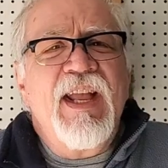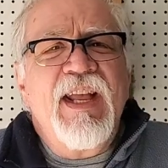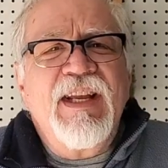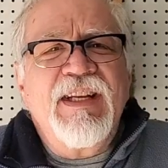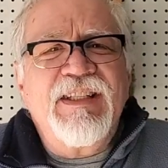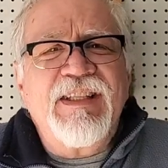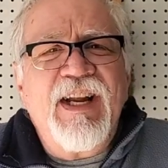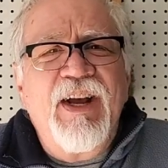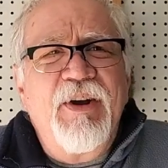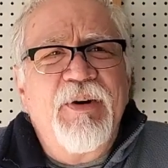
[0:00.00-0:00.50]

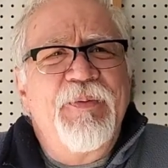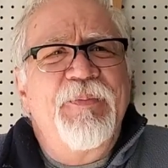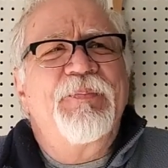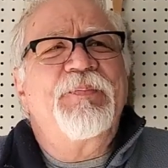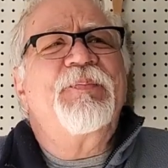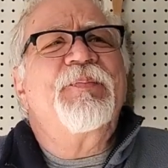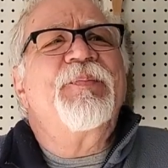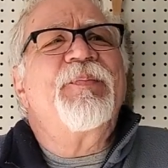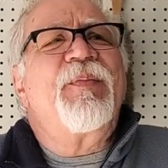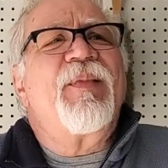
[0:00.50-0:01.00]
So
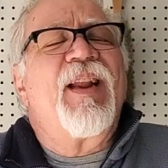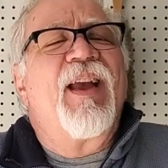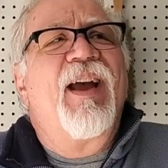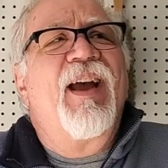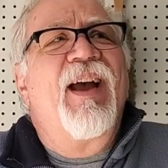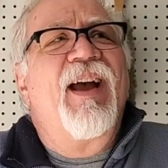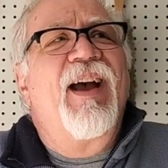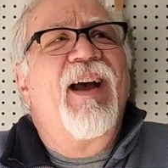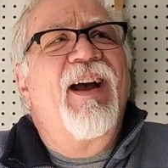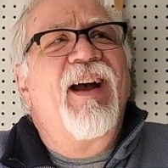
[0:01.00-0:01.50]

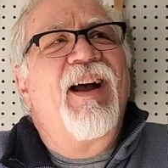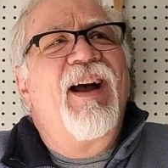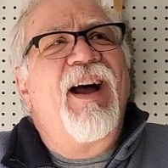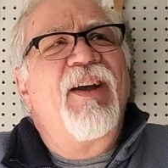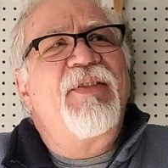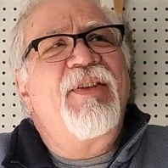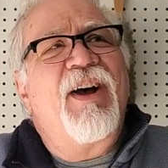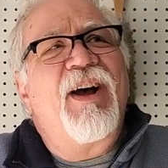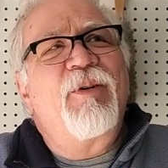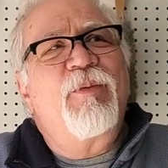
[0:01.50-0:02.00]

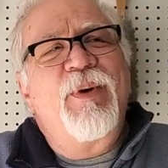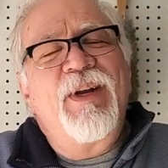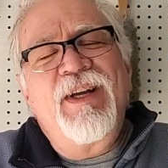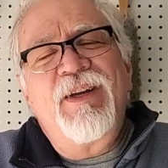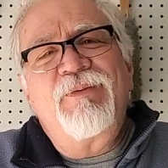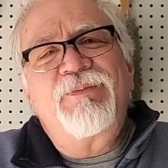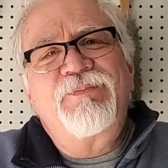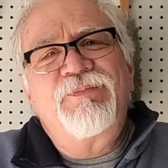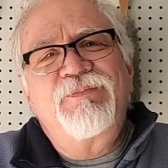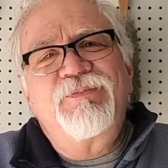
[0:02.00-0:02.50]
I thought,
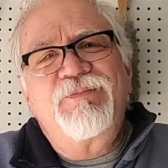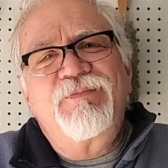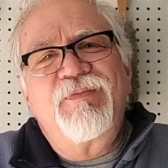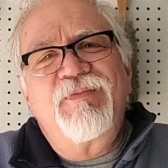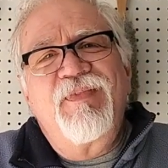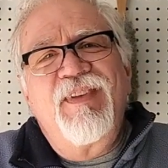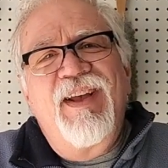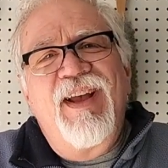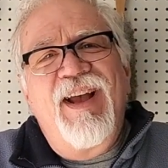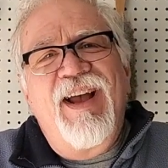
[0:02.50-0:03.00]
well,
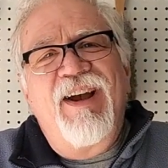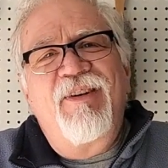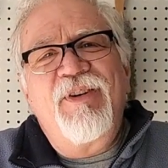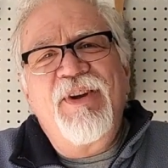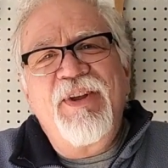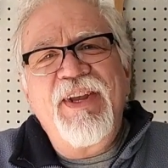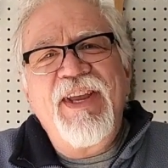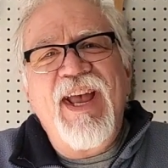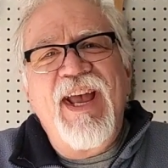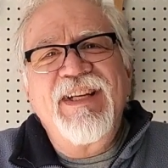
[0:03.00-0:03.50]
I
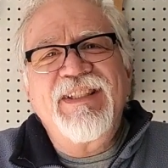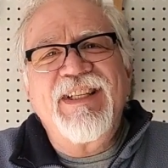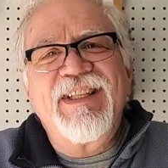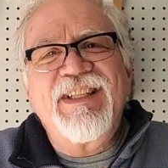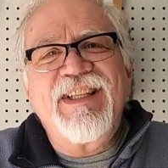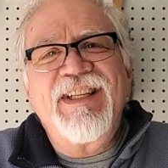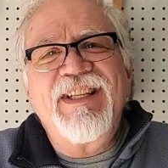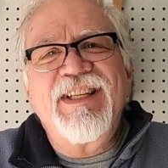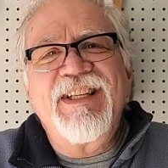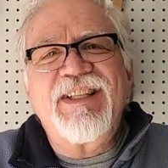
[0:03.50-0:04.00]
really hate to
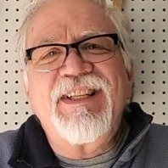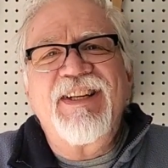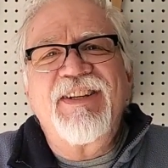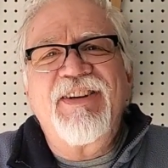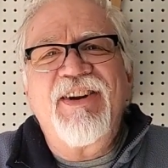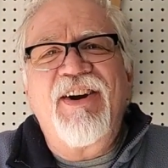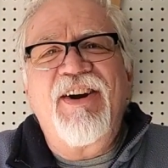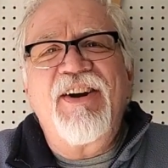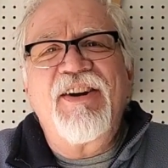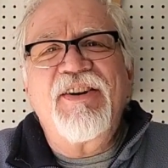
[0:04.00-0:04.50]
see this
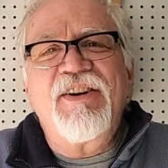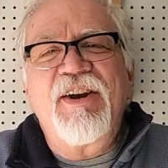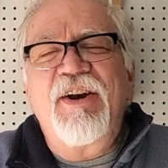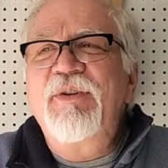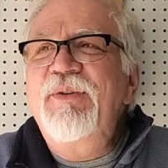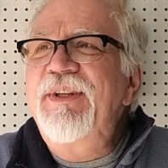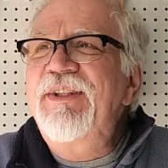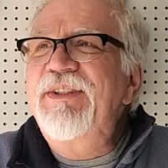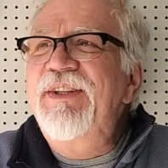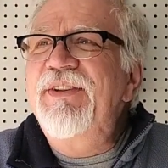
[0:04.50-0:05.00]
guitar
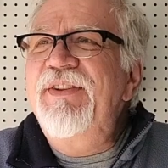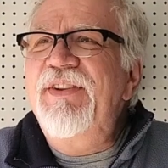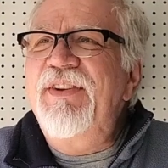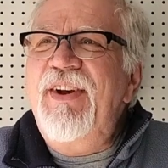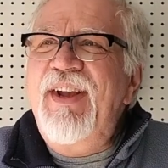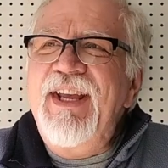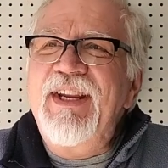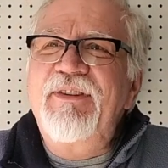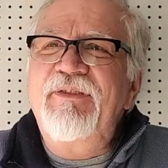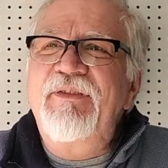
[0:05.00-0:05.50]
go into a
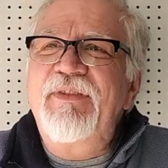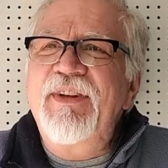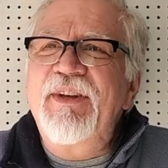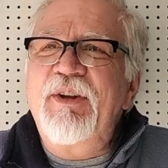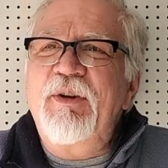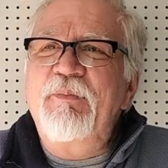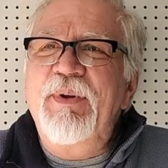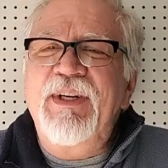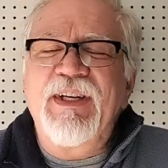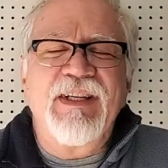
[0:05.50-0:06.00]

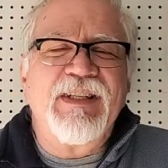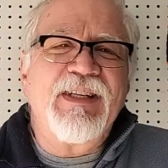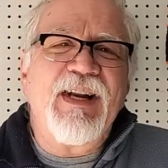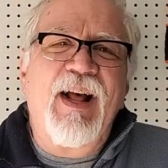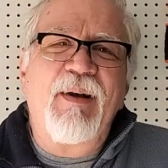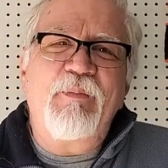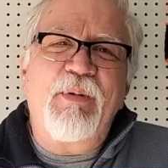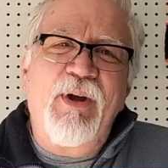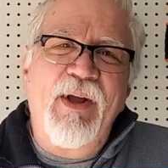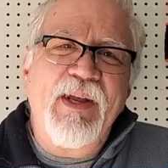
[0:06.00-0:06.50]
landfill, but it's
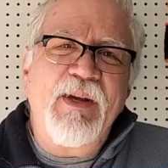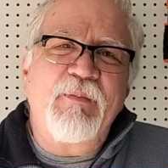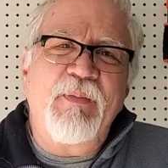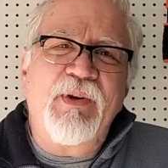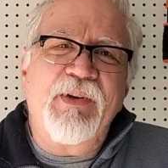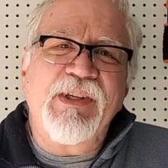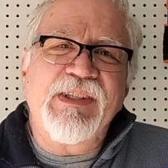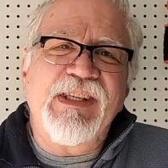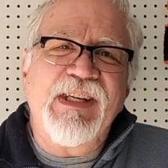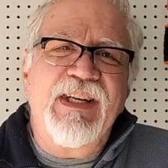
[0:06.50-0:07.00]
not
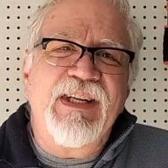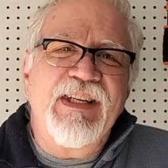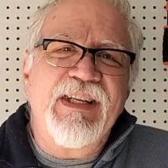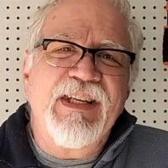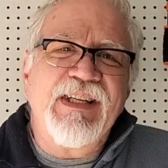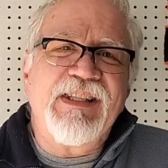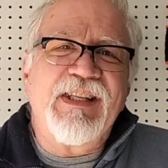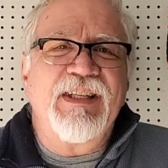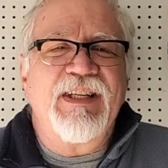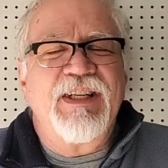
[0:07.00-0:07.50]
playable as it
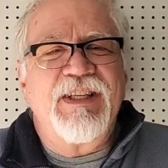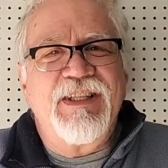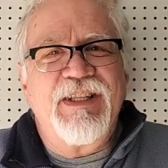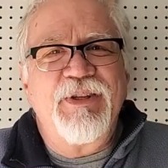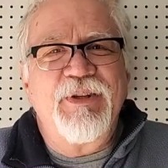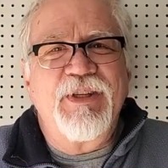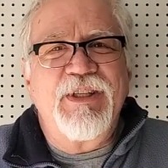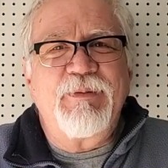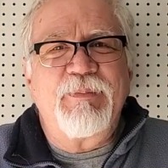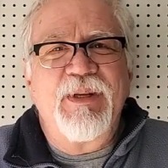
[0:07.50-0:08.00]
is and it's
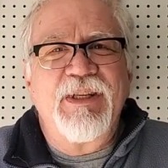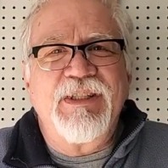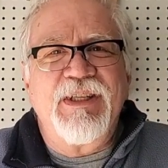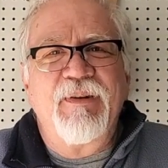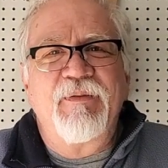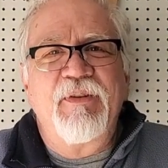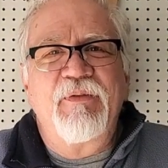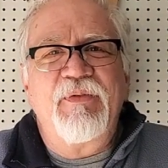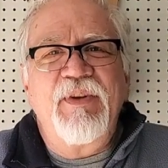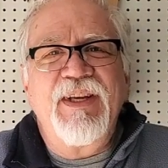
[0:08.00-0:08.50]
too
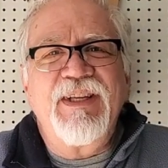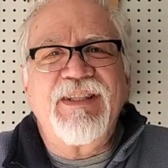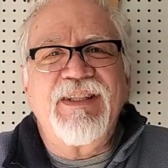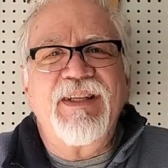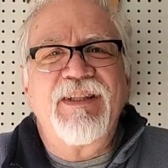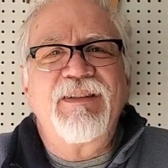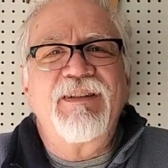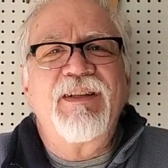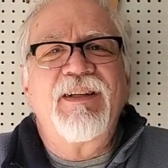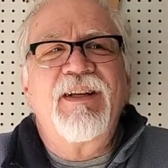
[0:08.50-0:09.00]
expensive to fix
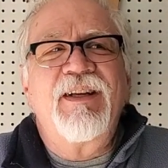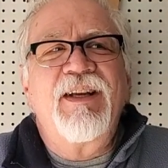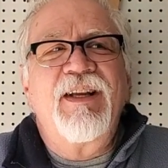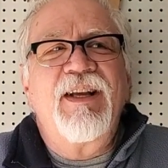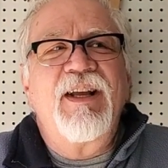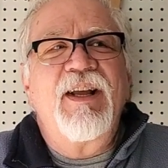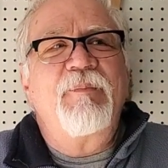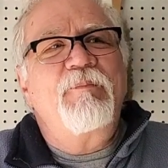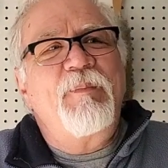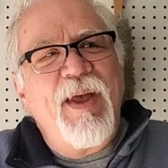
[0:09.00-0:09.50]
it.
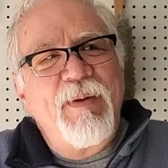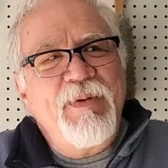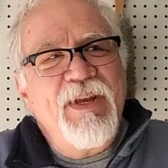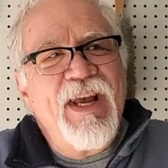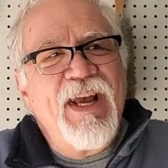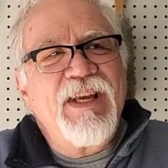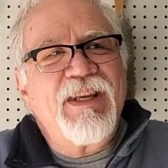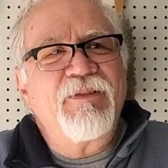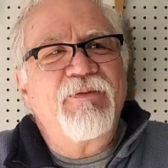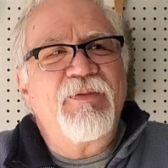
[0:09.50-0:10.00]
Maybe
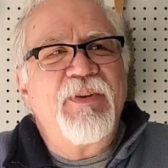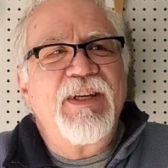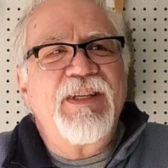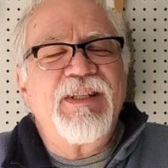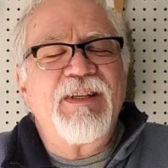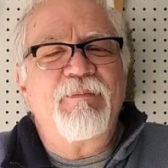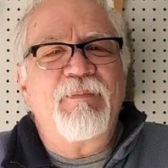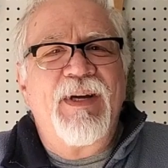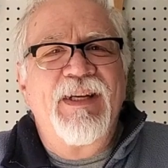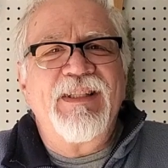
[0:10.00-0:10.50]
I can
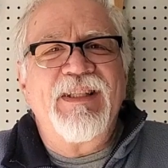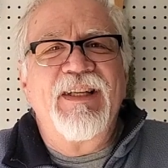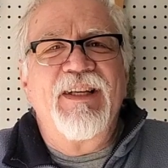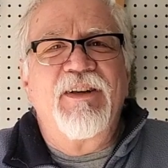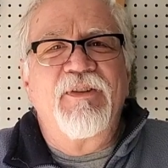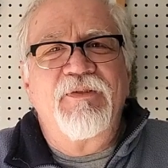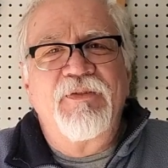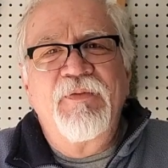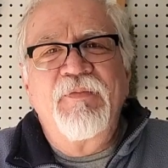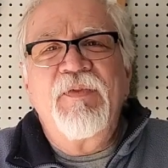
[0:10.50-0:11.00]
fix it myself.